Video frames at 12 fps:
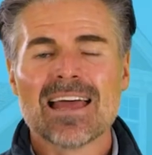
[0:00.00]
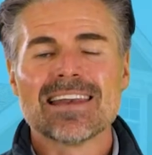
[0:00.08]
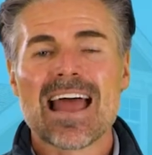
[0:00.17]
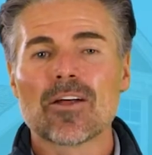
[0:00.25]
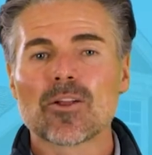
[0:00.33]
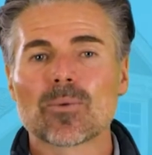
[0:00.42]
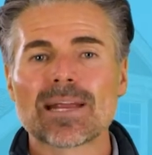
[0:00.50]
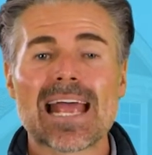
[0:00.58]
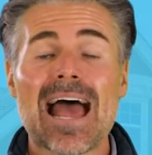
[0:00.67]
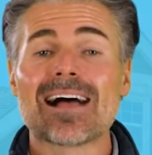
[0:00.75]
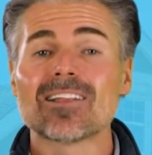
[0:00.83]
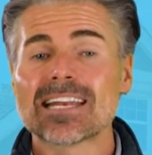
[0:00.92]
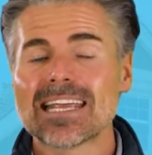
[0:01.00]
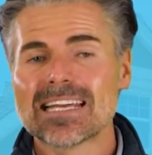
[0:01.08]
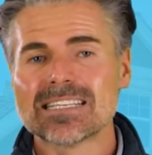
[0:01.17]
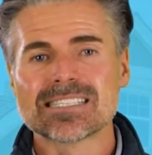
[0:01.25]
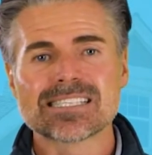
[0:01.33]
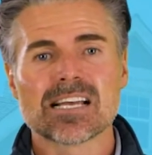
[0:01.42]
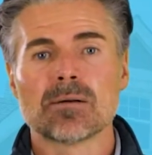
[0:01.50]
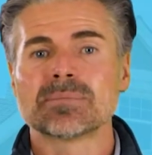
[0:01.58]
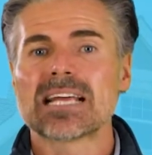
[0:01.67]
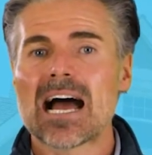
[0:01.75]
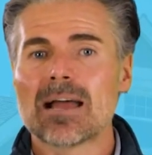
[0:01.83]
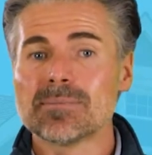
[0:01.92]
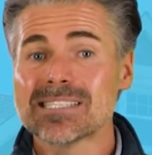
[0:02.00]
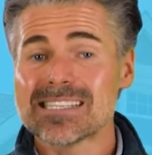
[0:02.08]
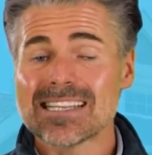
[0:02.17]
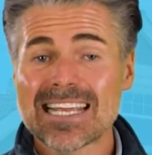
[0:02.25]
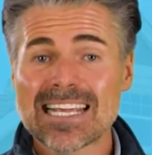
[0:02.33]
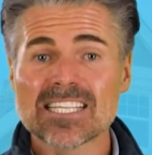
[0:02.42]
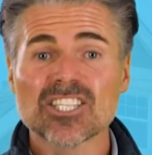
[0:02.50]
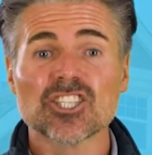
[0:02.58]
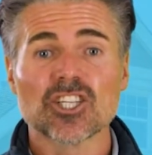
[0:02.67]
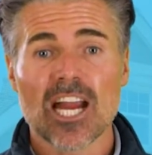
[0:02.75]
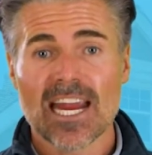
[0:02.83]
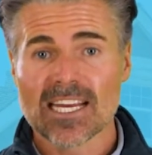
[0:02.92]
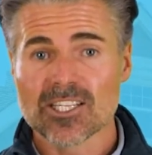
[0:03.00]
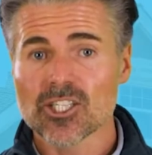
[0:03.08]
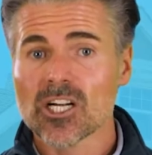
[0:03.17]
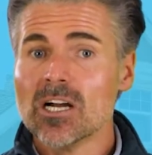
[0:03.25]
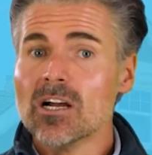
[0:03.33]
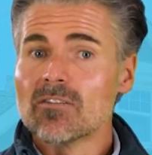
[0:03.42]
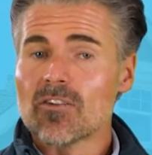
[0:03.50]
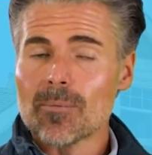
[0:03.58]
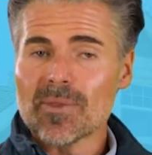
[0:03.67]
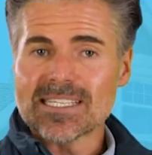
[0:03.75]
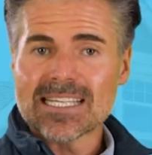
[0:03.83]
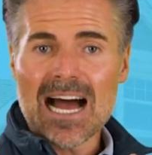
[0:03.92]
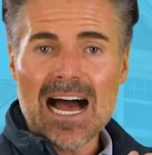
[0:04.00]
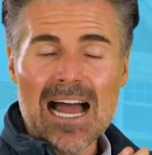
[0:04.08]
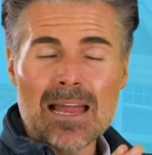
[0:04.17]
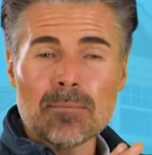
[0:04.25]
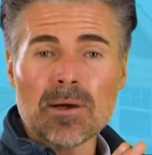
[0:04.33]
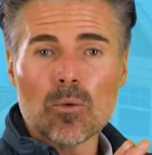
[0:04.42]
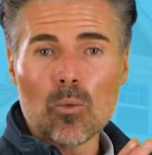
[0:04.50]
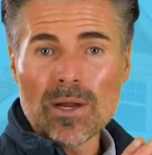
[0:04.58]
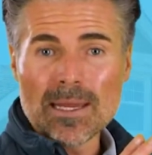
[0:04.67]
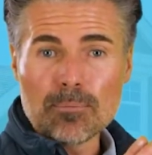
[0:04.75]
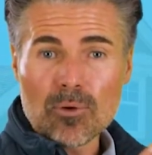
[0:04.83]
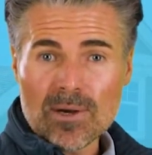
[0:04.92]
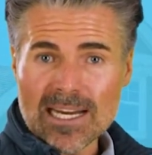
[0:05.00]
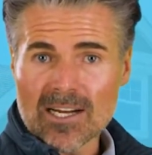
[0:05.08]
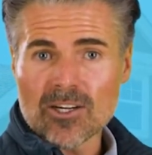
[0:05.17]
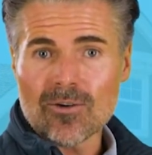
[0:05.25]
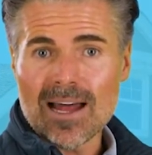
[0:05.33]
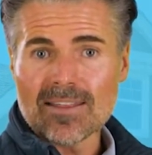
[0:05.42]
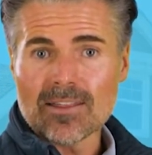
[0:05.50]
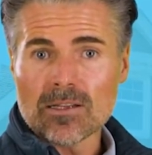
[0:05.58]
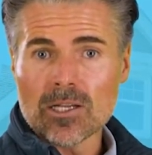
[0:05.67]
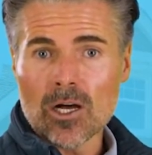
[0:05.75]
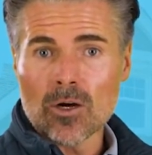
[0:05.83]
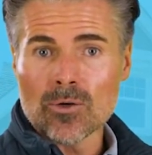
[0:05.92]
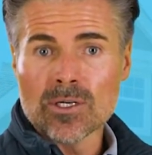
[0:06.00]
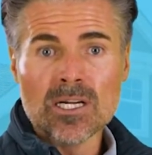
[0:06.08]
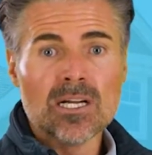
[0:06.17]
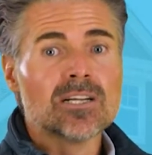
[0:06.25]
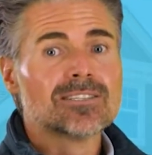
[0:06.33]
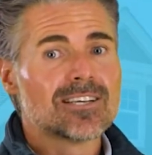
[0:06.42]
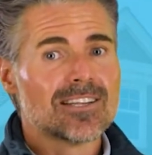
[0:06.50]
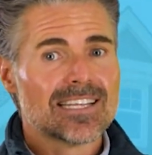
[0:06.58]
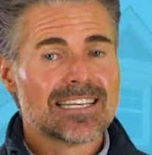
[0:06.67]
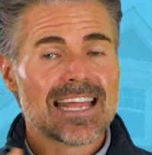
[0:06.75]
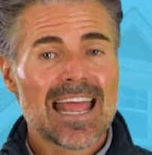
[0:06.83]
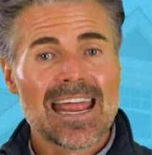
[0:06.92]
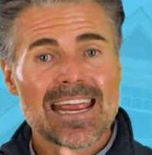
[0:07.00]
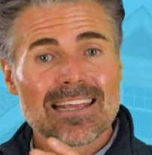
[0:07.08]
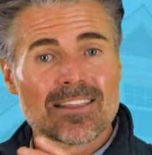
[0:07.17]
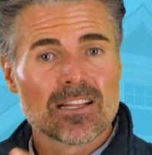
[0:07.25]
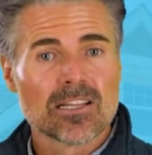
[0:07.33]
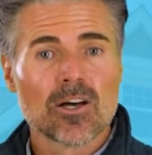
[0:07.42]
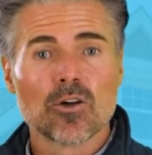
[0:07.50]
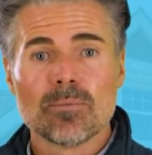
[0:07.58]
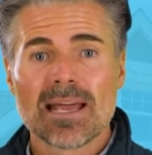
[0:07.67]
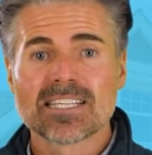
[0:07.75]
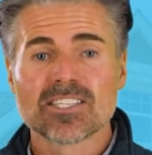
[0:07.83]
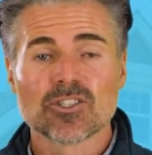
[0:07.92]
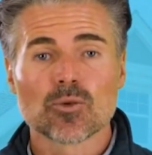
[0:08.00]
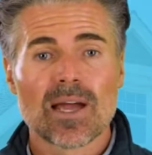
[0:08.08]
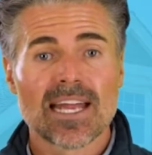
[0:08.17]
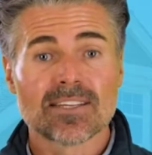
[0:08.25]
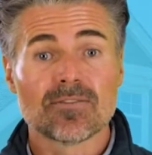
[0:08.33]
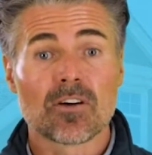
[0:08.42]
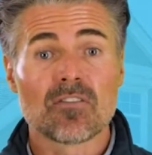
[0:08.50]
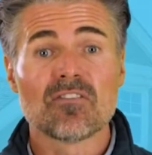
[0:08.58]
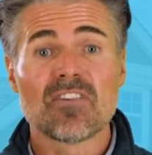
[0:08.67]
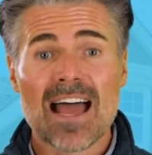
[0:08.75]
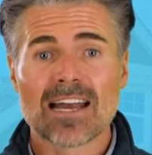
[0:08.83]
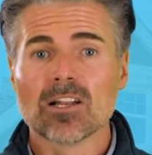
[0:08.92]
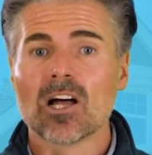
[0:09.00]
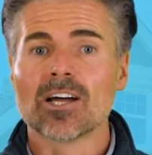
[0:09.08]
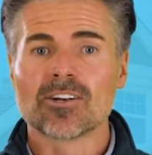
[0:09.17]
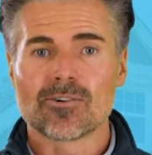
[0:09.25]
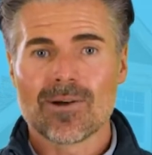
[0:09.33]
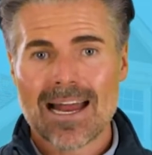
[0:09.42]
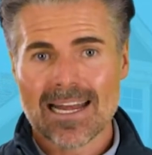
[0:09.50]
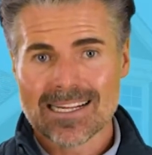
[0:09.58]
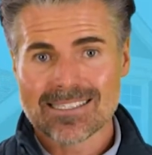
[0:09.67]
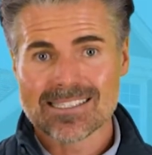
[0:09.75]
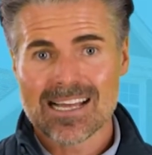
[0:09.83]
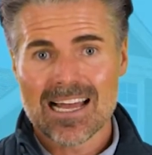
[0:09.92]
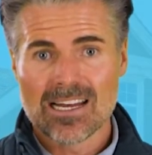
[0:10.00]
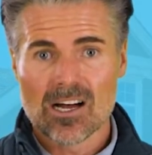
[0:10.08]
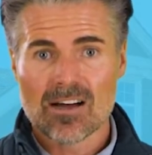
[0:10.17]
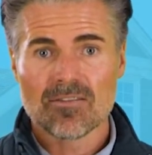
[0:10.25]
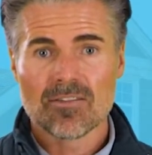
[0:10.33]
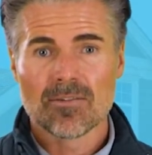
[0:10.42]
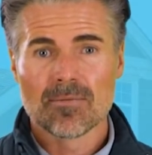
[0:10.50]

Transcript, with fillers: Now, the reality is sometimes things change from the time we pre-underwrite the loan to the day the loan makes its way for final underwriting sign-off.